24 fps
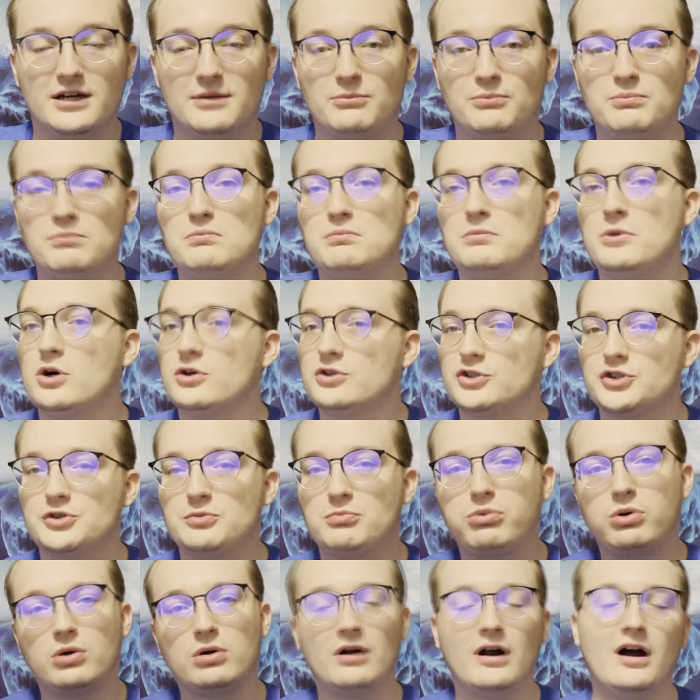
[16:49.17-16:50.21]
most
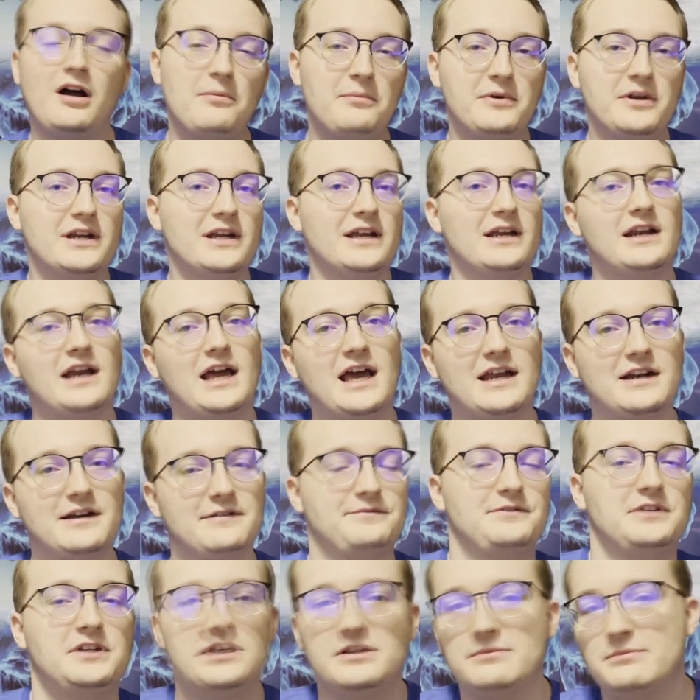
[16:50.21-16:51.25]
prominent
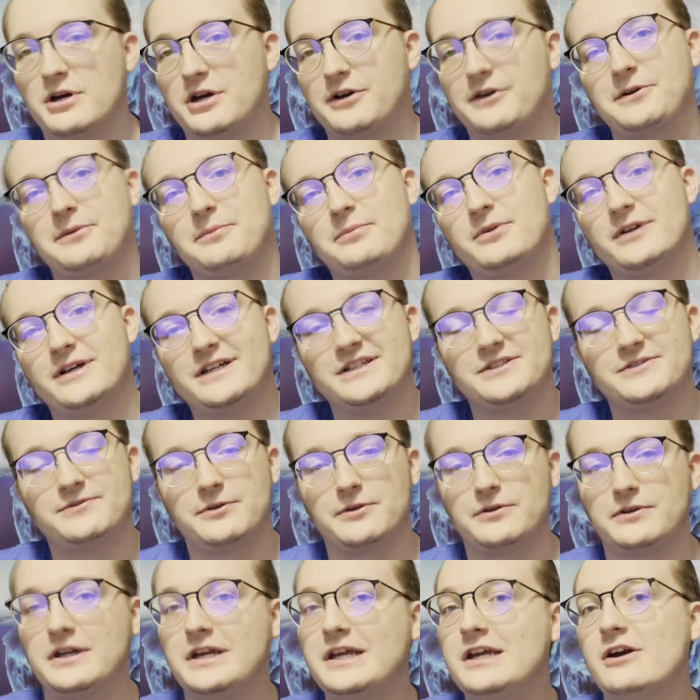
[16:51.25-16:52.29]
NFT marketplace
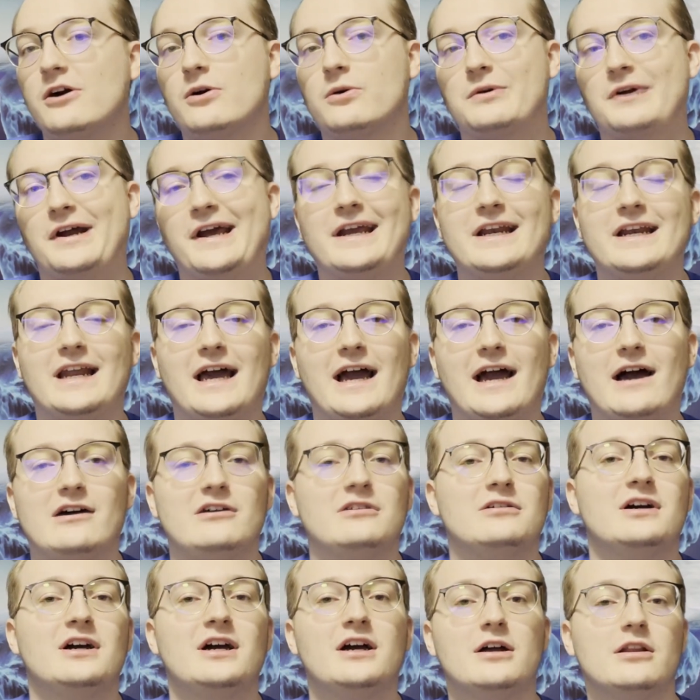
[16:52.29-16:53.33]
for Neo right
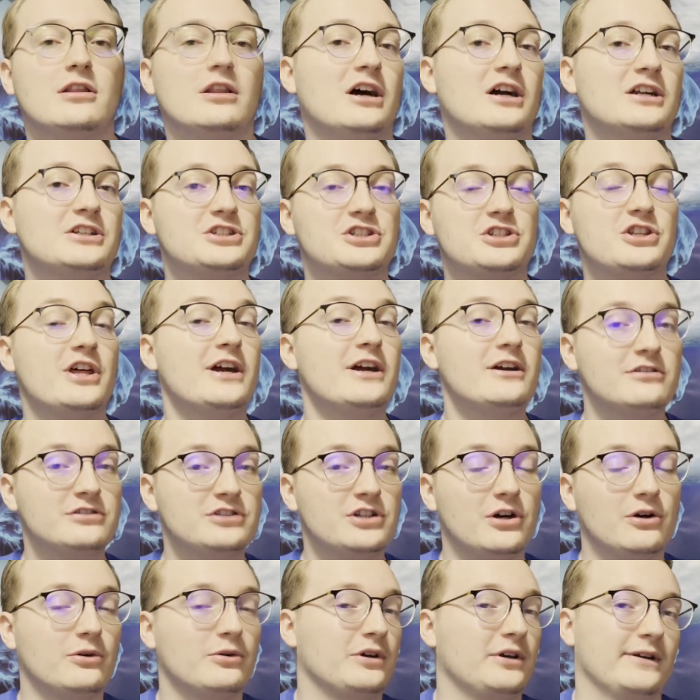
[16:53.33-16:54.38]
now, launch their
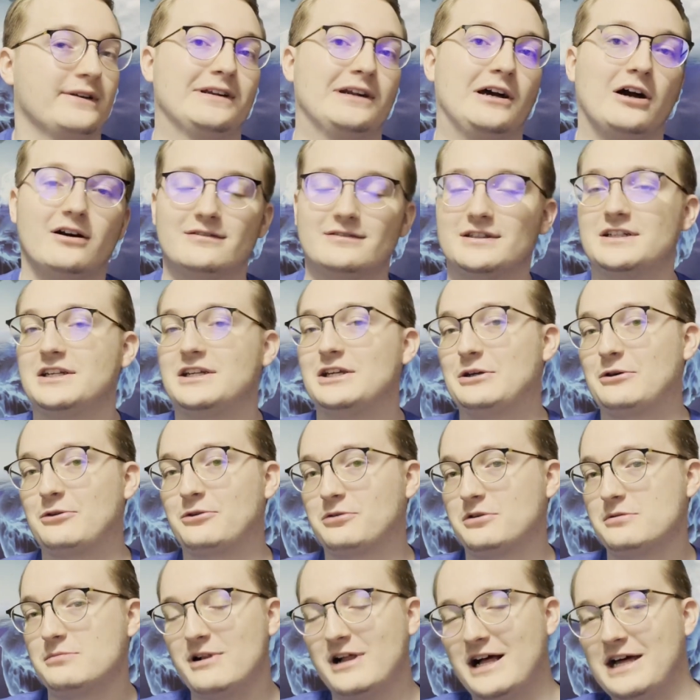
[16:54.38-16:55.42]
token on the
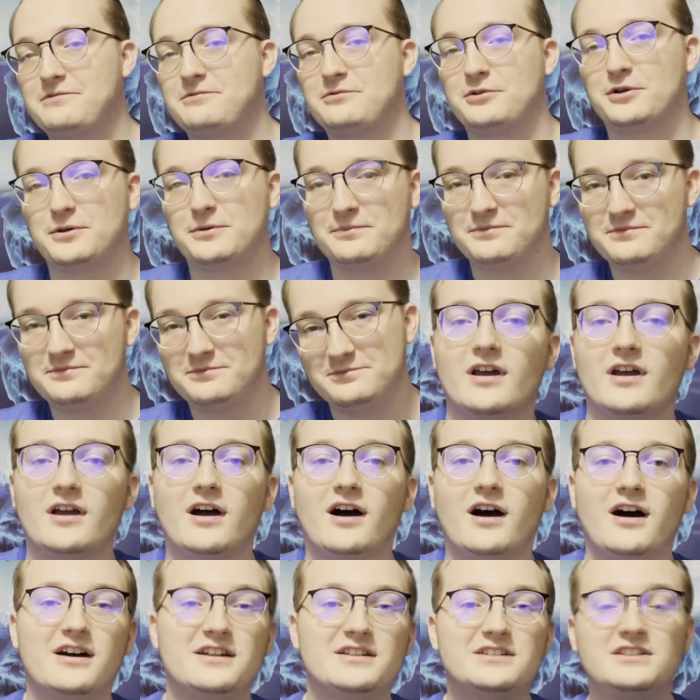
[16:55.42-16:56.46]
Neo3 platform.
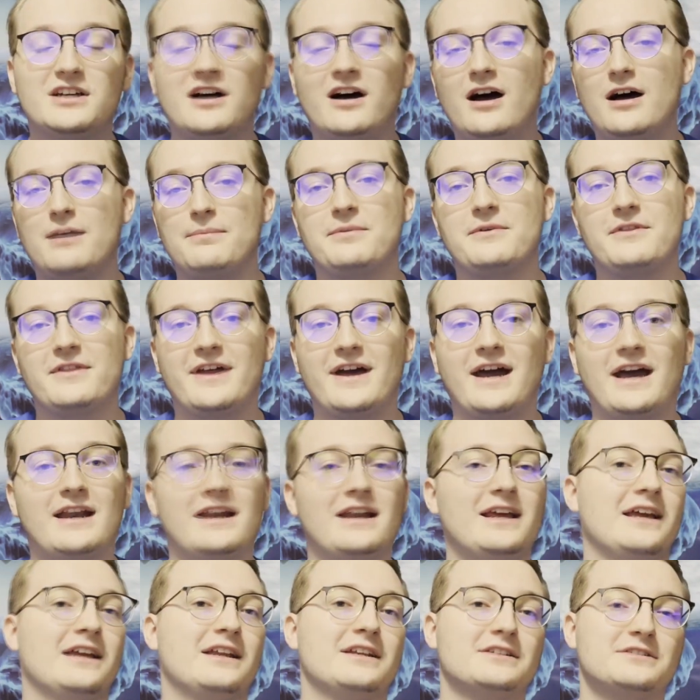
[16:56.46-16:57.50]
On top of that,
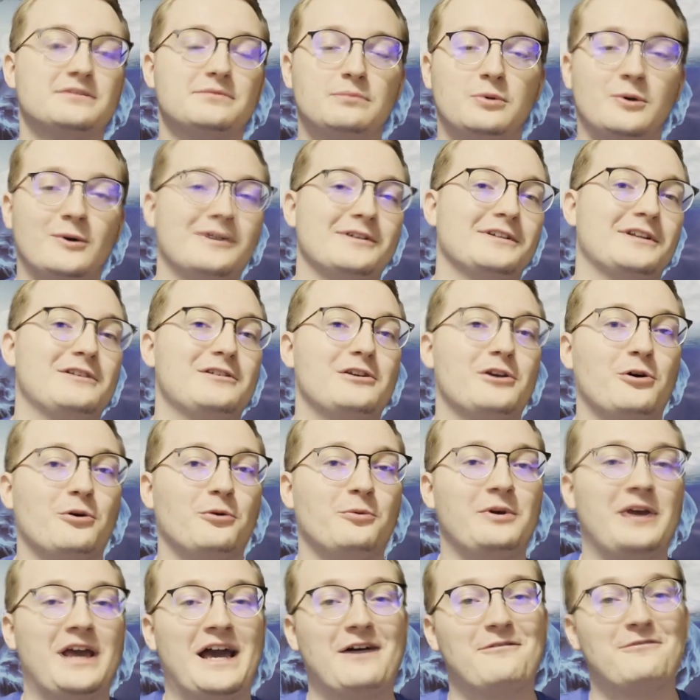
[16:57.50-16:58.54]
it is important to note
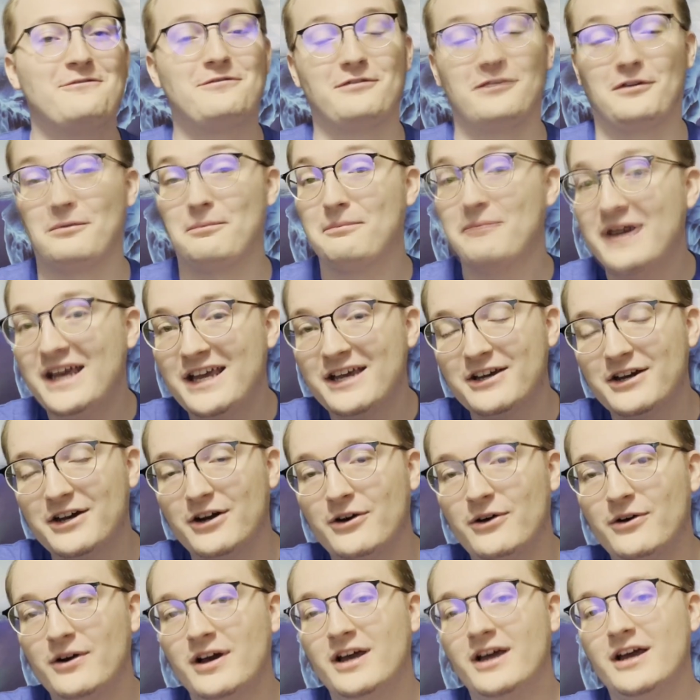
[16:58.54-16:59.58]
we have
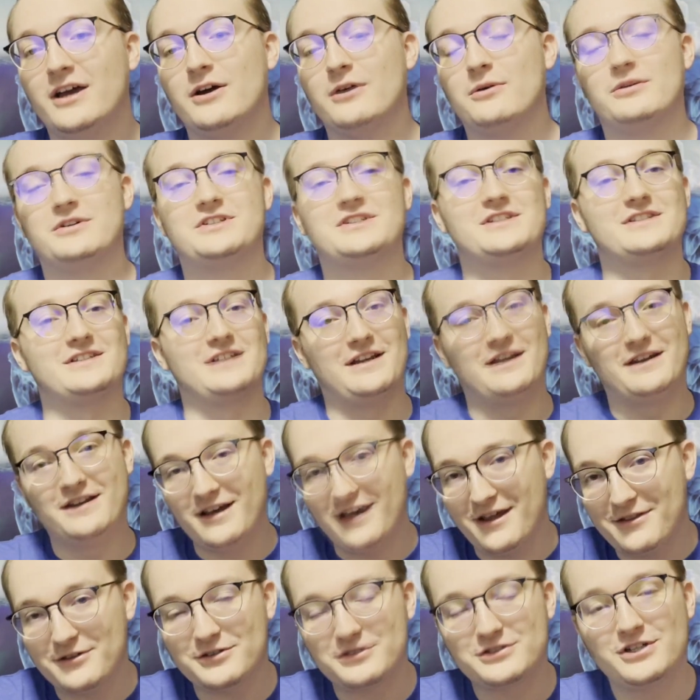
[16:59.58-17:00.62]
Flamingo, which is
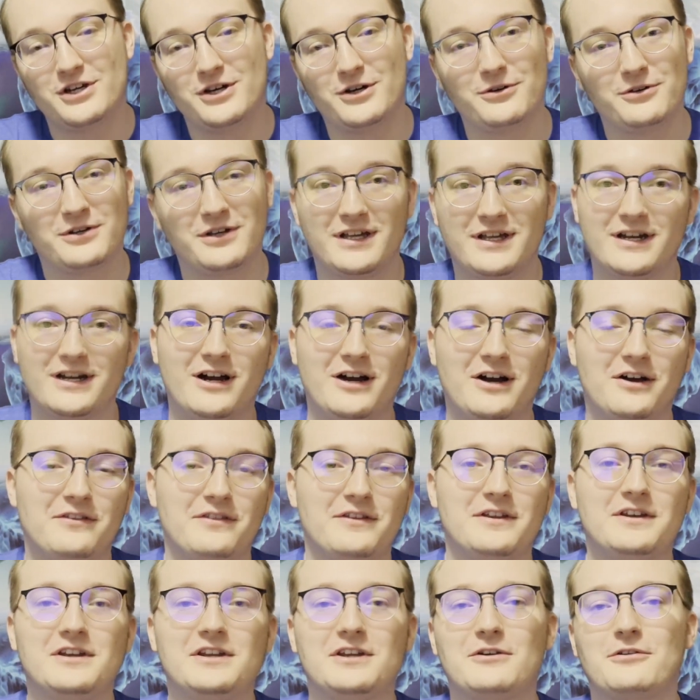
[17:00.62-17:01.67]
another token on
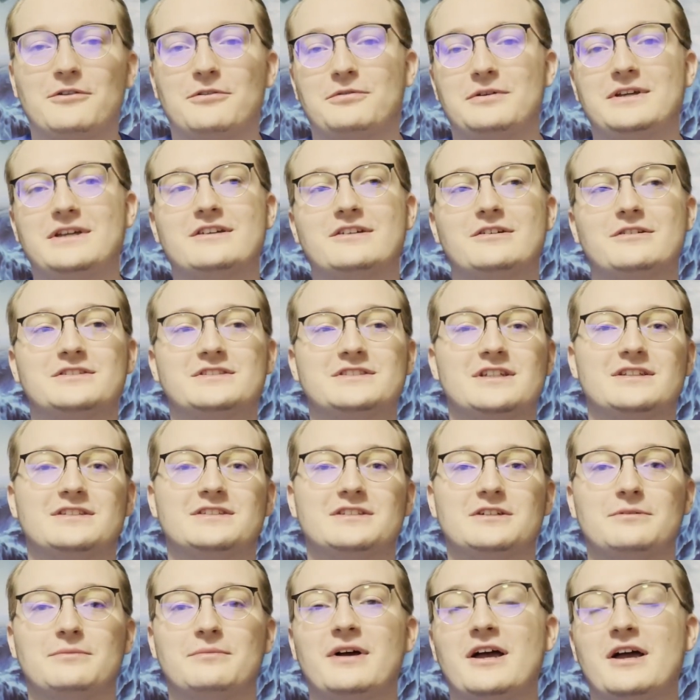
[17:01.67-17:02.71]
the Neo3
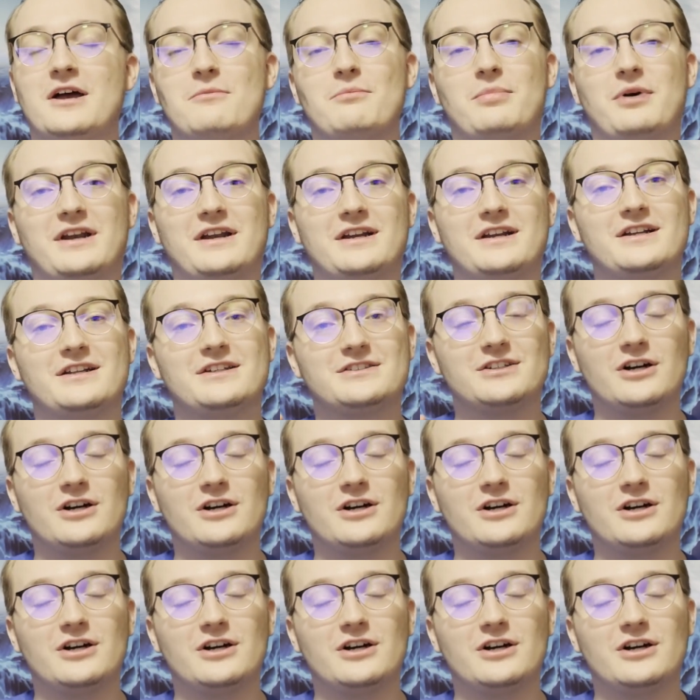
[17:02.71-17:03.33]
ecosystem, but it is